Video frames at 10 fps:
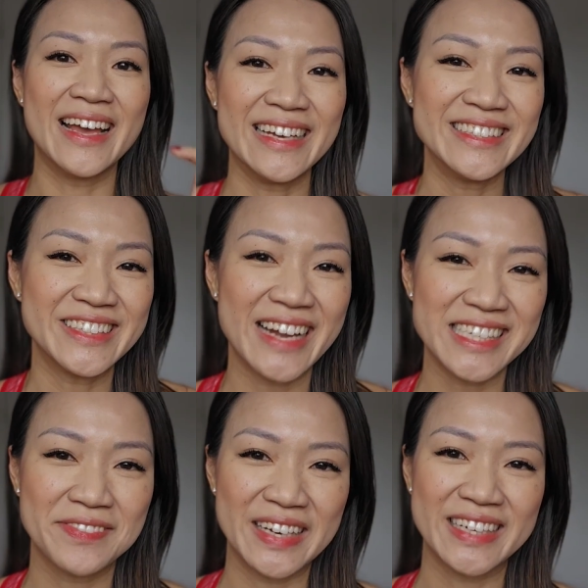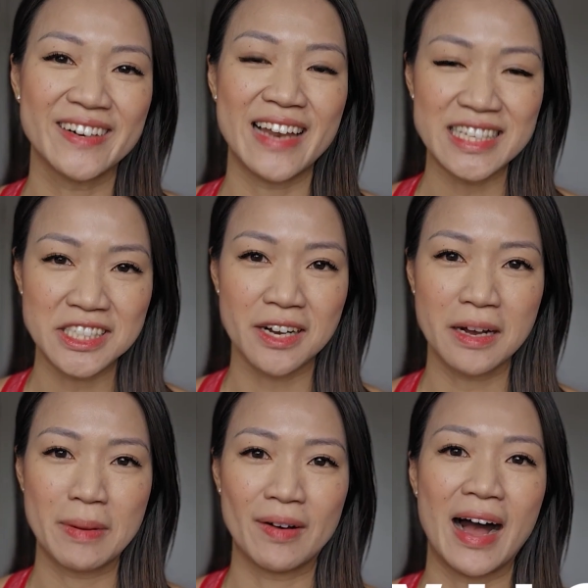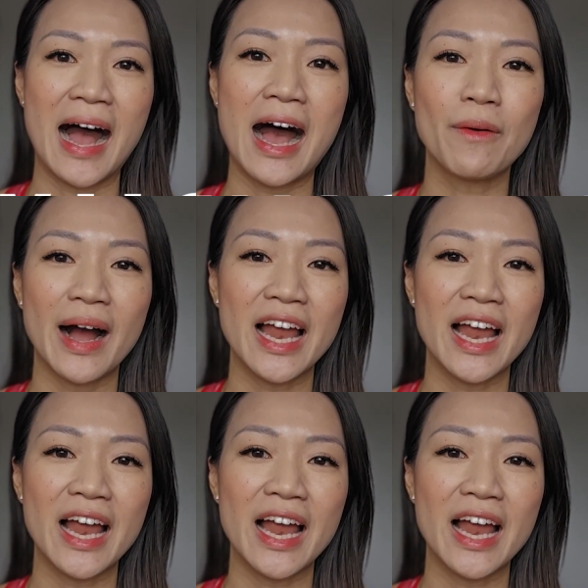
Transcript: In today's video, let's talk about how I